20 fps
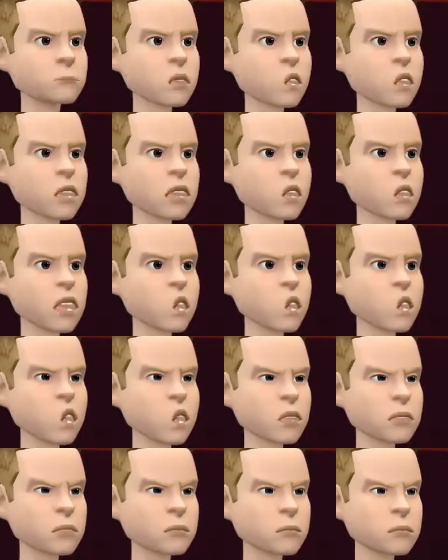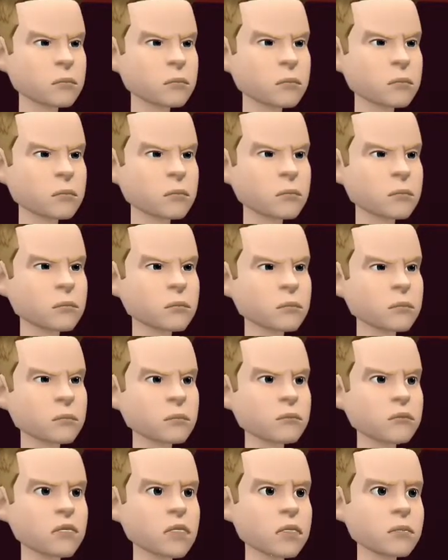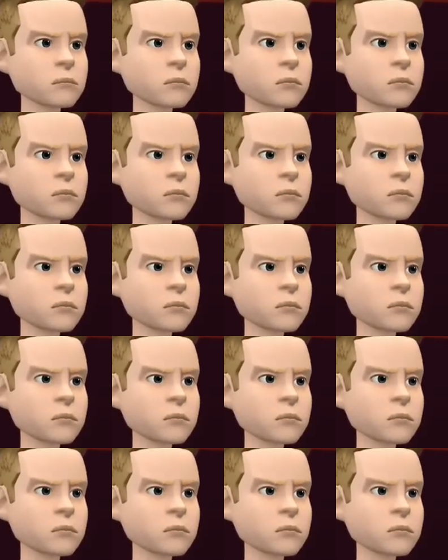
You're done with what? Fame?